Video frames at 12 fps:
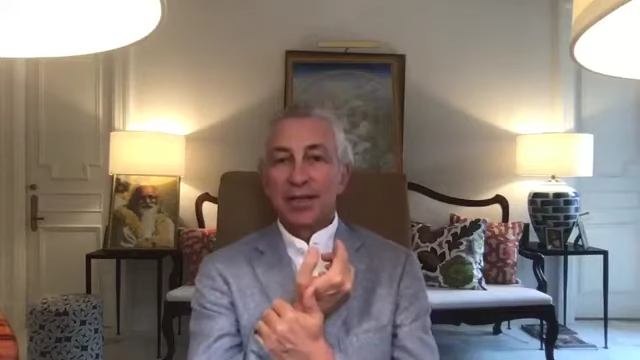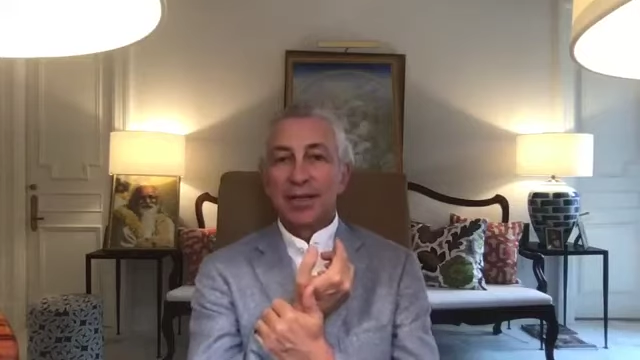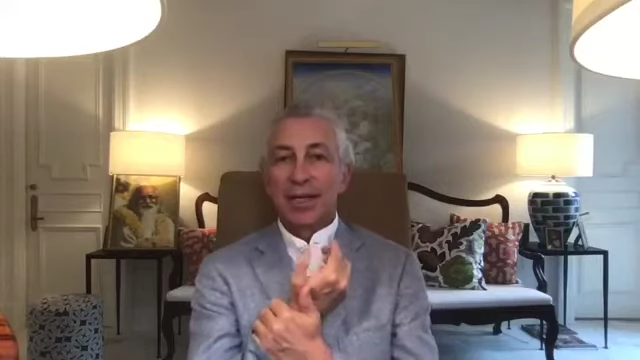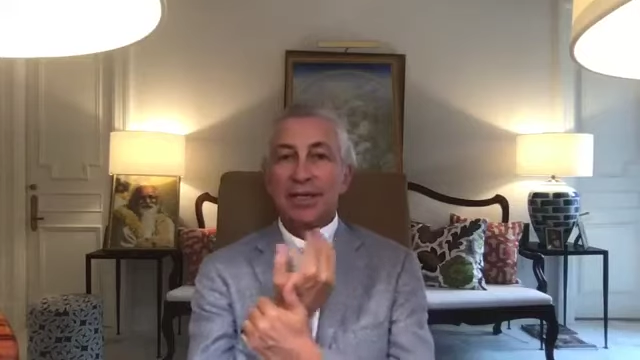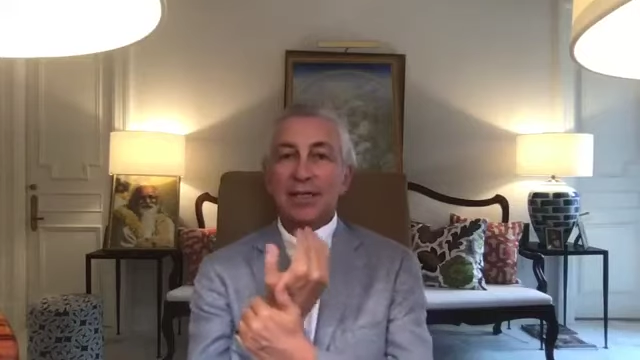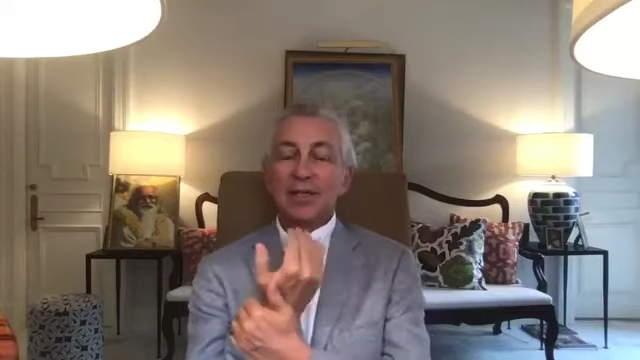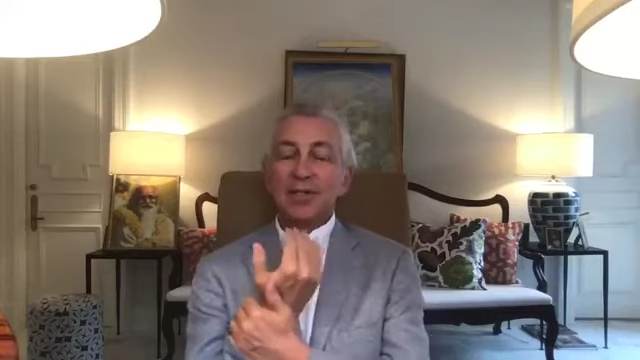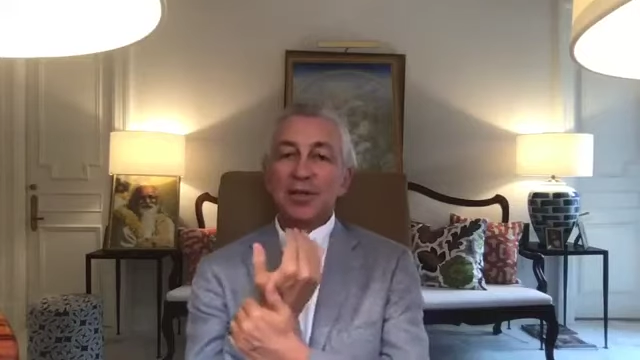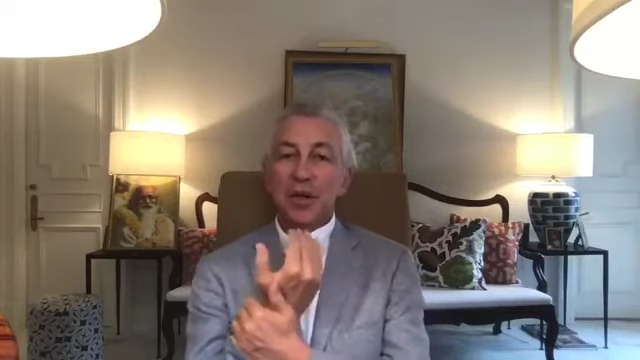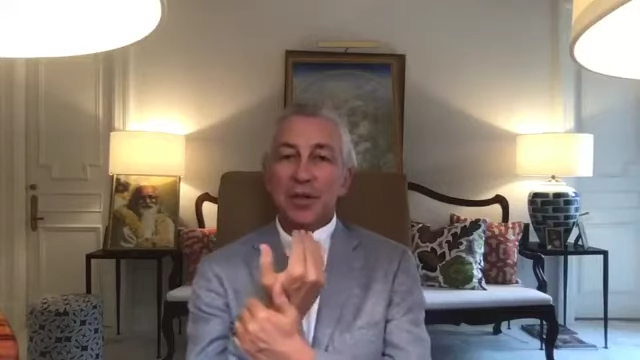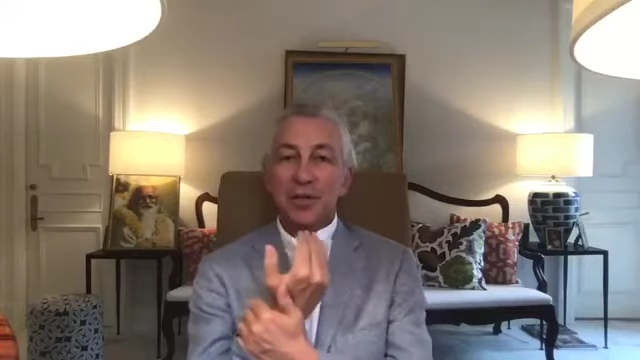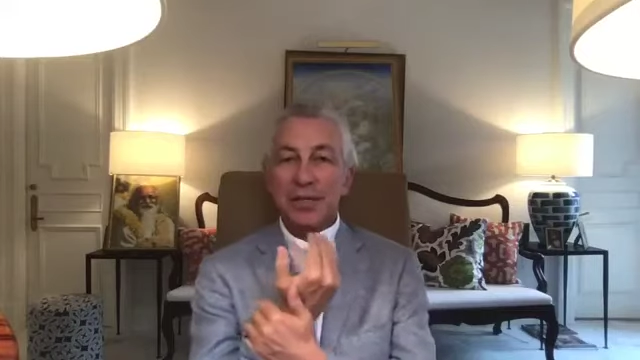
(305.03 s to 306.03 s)
There is a
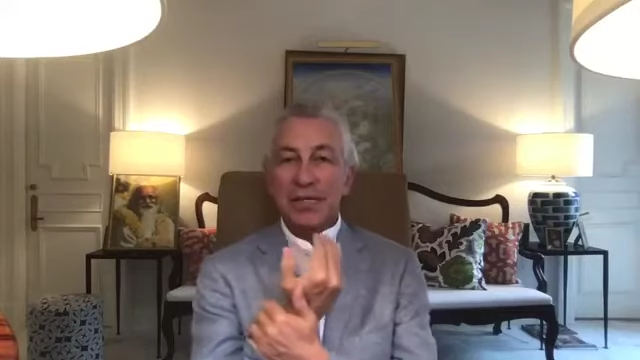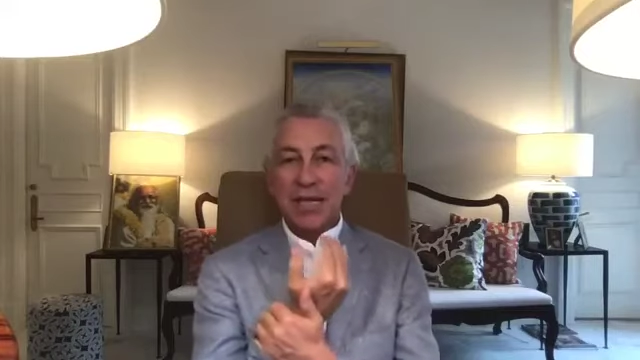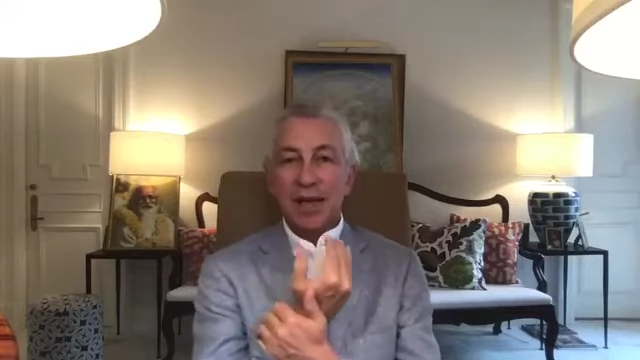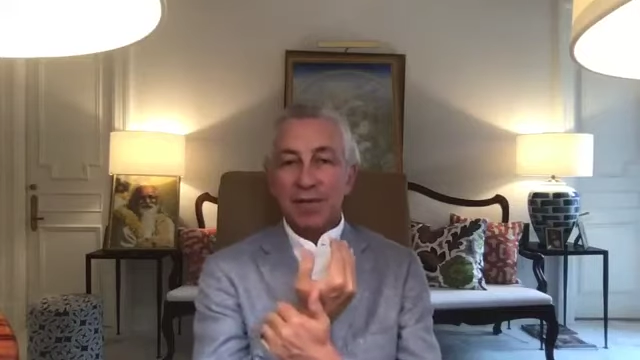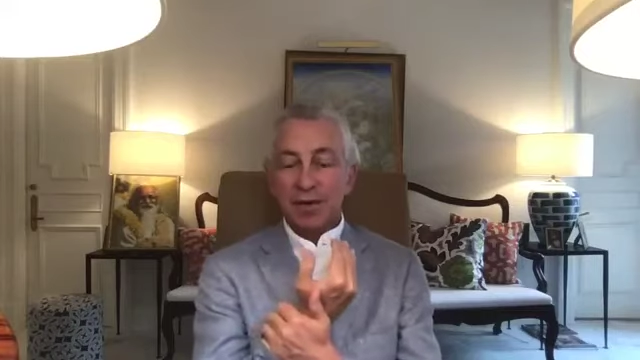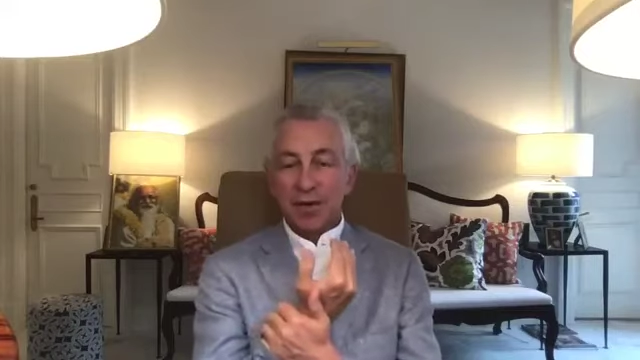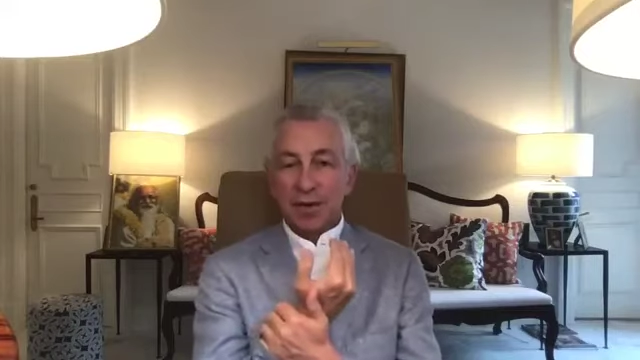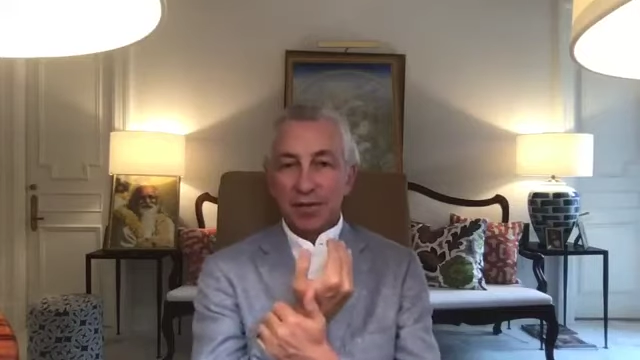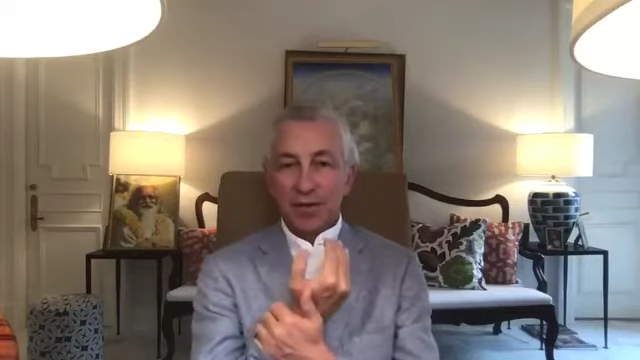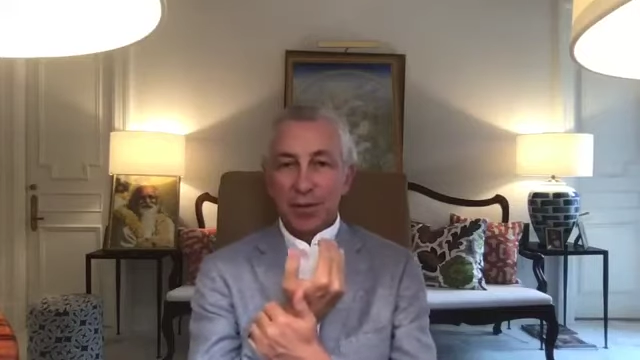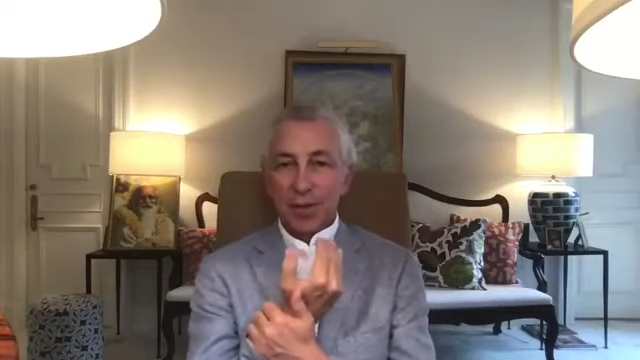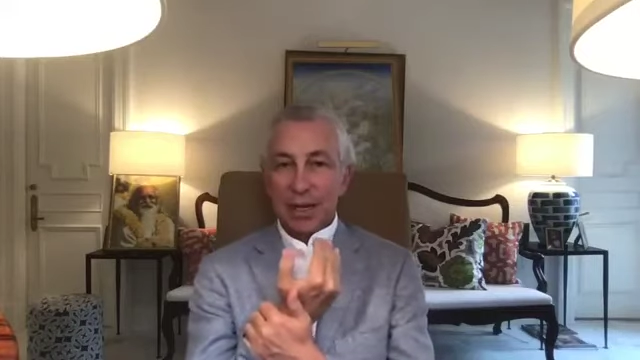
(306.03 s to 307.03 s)
surface level
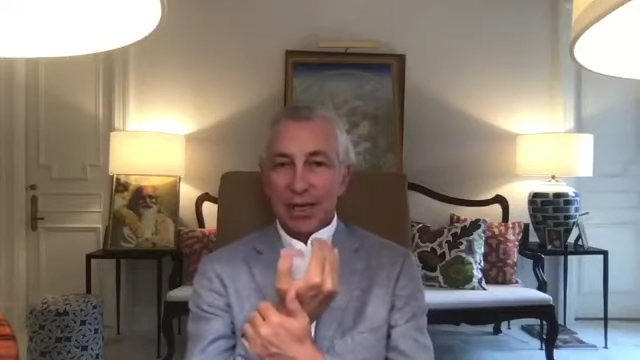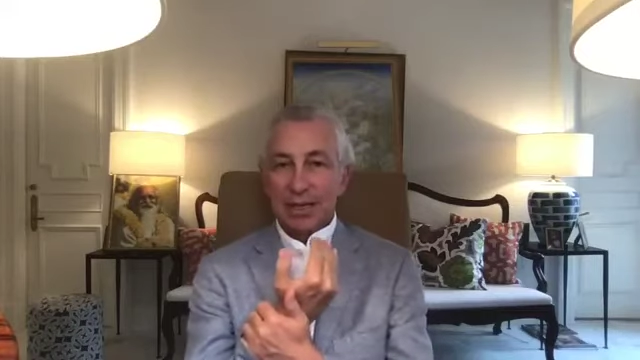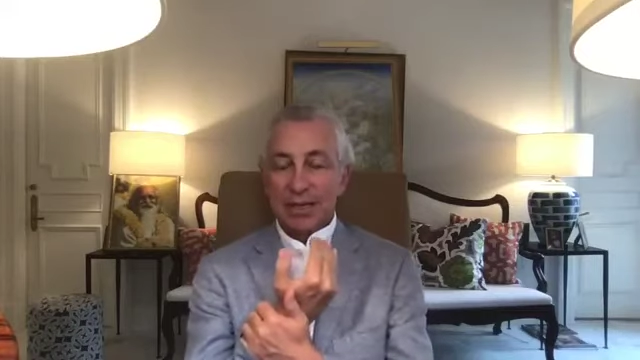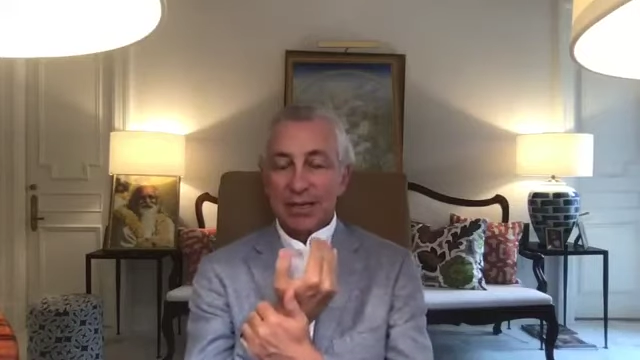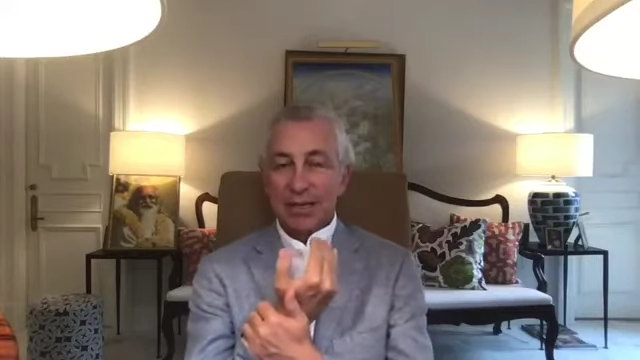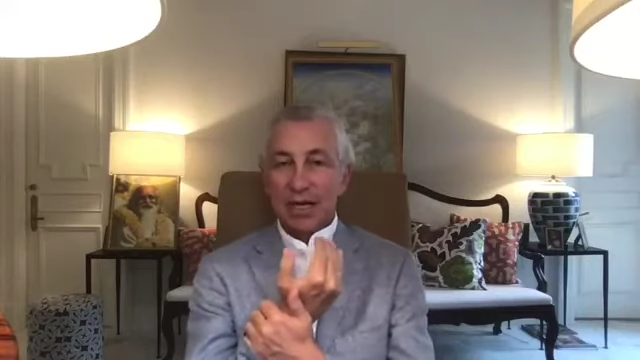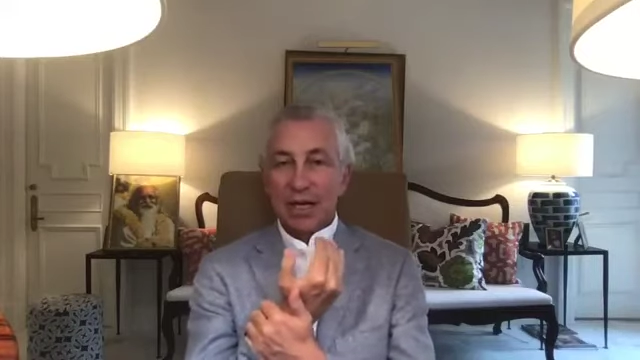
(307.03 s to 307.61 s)
of the pulse.